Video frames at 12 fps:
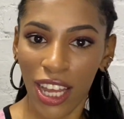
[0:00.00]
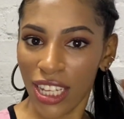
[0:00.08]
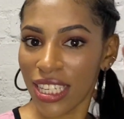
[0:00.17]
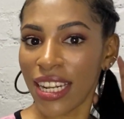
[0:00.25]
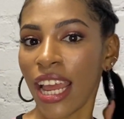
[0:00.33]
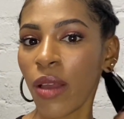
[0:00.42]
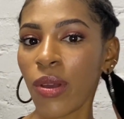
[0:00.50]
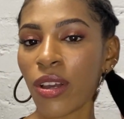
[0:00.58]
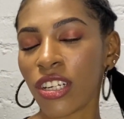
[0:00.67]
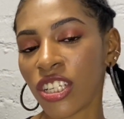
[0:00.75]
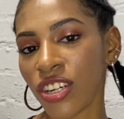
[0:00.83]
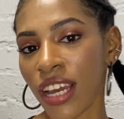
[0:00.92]
Today we're
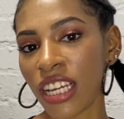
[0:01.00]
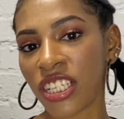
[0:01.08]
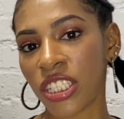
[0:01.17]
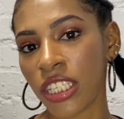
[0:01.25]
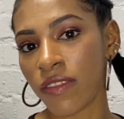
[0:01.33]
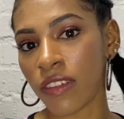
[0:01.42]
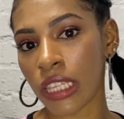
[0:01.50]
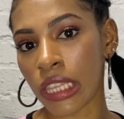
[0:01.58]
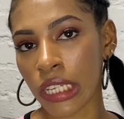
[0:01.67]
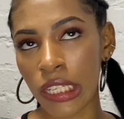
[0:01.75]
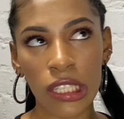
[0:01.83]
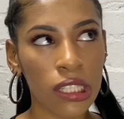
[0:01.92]
going to try to achieve
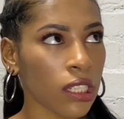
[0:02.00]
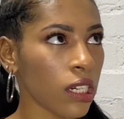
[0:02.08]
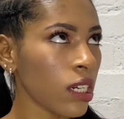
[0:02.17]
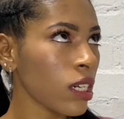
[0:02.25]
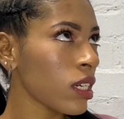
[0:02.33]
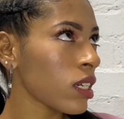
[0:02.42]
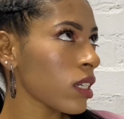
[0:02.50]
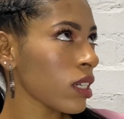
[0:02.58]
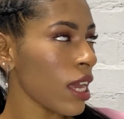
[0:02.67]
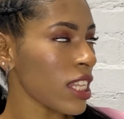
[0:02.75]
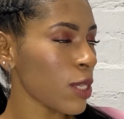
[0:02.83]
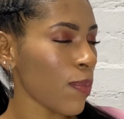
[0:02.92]
this look
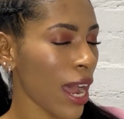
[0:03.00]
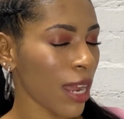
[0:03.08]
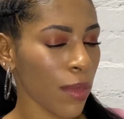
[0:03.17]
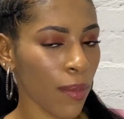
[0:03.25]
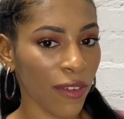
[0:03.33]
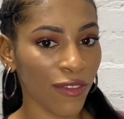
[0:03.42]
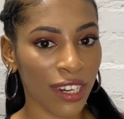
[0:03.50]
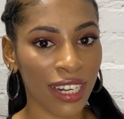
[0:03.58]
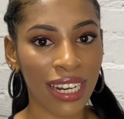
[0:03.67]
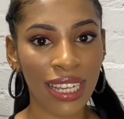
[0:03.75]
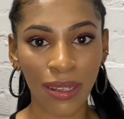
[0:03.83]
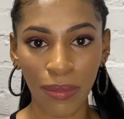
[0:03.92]
inspired by my
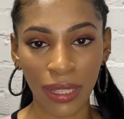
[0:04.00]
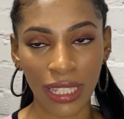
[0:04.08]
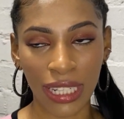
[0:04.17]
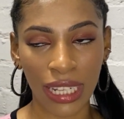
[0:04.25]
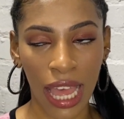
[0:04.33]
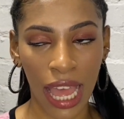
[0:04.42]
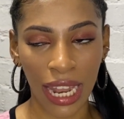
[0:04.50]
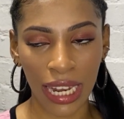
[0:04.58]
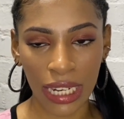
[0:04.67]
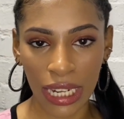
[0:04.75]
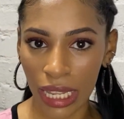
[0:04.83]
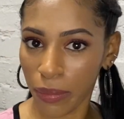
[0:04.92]
friend Camille,
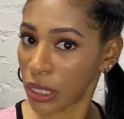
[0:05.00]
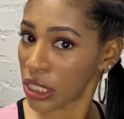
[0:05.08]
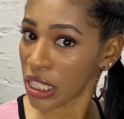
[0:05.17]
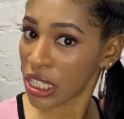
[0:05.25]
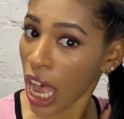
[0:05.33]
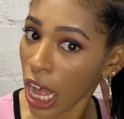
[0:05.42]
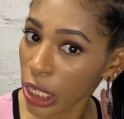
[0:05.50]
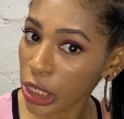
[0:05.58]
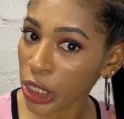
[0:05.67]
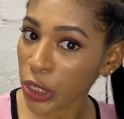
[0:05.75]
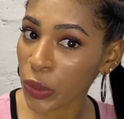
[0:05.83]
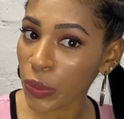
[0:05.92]
and let me just tell
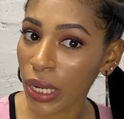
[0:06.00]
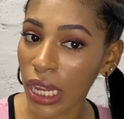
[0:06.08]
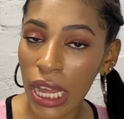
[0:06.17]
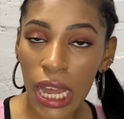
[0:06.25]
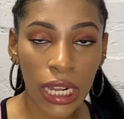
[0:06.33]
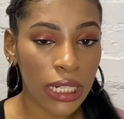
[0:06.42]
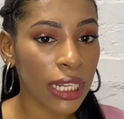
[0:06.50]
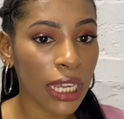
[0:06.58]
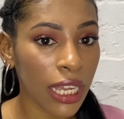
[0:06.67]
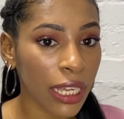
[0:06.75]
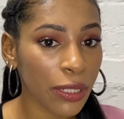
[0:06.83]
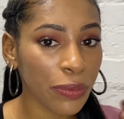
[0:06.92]
you
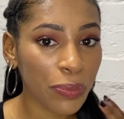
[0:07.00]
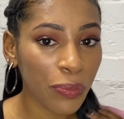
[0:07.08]
that